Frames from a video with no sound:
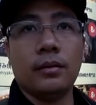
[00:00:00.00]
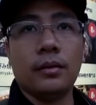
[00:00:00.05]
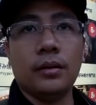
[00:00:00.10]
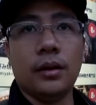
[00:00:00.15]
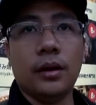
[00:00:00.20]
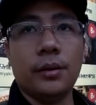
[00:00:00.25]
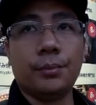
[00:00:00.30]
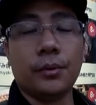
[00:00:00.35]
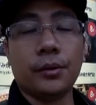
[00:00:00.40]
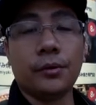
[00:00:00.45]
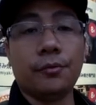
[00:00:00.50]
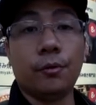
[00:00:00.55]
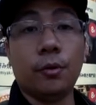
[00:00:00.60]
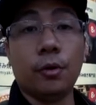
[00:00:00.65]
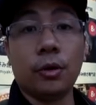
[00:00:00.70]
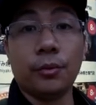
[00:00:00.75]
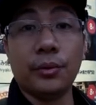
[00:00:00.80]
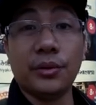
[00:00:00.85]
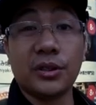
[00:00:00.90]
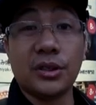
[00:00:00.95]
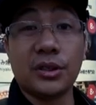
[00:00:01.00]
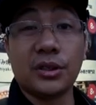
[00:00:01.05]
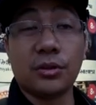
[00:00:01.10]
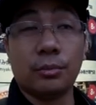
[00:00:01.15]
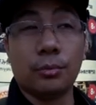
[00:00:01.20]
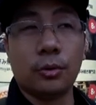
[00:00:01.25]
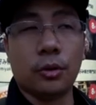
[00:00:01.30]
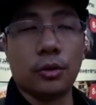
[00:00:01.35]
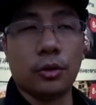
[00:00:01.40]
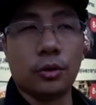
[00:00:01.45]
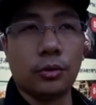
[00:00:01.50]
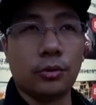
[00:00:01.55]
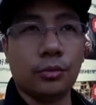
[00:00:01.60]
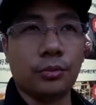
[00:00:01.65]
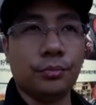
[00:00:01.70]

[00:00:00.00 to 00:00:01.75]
April 4, which is tomorrow.